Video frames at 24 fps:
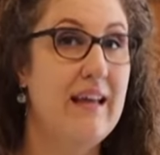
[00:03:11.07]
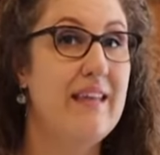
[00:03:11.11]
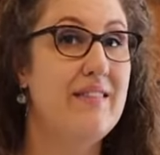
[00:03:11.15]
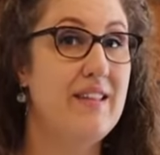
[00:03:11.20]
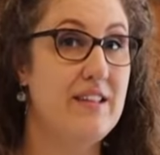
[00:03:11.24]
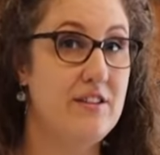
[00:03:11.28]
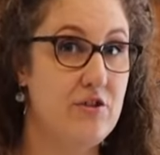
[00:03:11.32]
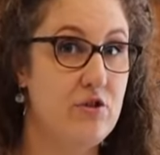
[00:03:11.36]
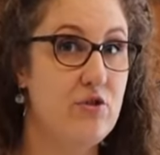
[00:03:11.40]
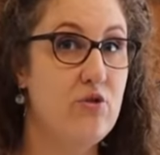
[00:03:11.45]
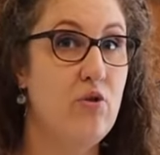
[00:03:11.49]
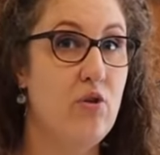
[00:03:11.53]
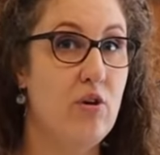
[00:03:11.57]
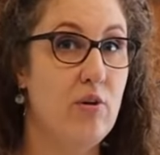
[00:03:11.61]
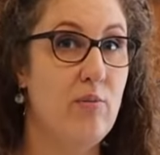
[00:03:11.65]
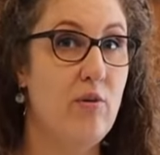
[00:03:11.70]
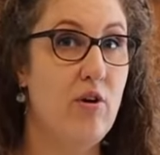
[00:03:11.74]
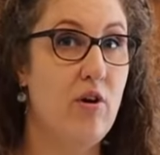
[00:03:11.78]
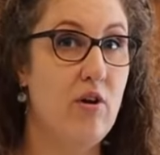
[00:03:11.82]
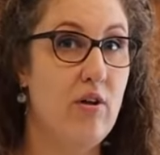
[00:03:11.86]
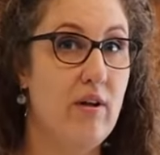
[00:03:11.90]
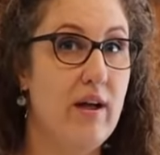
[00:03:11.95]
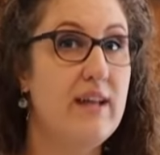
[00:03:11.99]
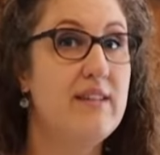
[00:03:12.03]
That's
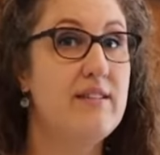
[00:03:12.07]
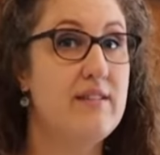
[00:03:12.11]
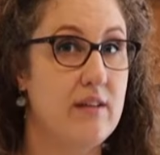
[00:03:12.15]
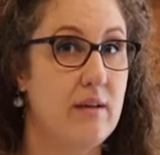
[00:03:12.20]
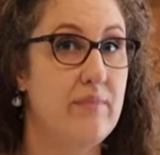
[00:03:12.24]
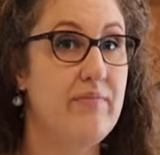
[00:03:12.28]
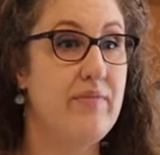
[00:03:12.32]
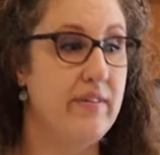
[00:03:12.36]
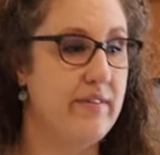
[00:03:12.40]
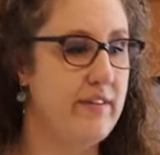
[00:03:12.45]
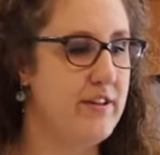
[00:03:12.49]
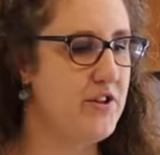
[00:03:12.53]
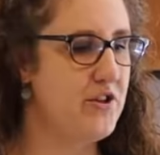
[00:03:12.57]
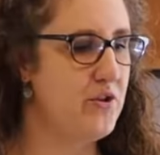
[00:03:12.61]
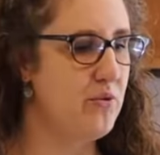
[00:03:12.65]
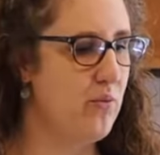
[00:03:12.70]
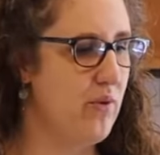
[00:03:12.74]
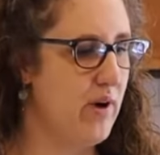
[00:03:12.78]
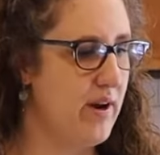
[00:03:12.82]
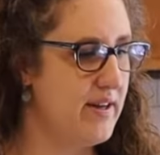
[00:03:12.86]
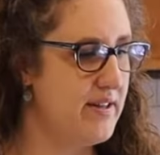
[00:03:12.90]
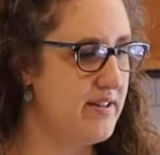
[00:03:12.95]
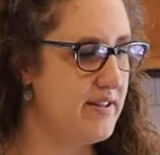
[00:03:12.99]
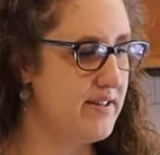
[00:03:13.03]
normal and something that you
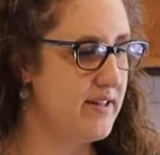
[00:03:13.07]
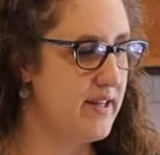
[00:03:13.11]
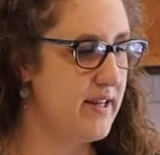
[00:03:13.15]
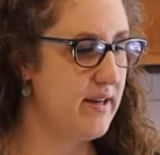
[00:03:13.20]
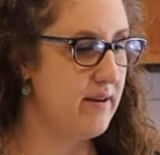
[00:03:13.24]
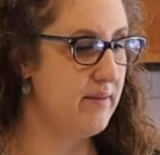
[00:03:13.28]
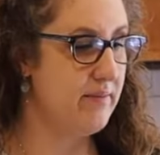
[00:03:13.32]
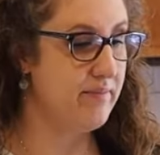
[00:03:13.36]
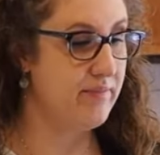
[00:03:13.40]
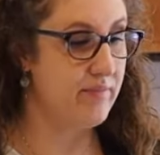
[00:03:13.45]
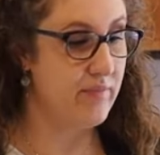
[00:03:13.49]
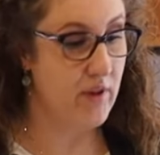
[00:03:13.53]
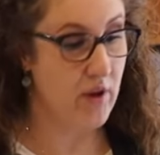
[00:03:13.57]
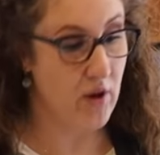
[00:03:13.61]
want to see.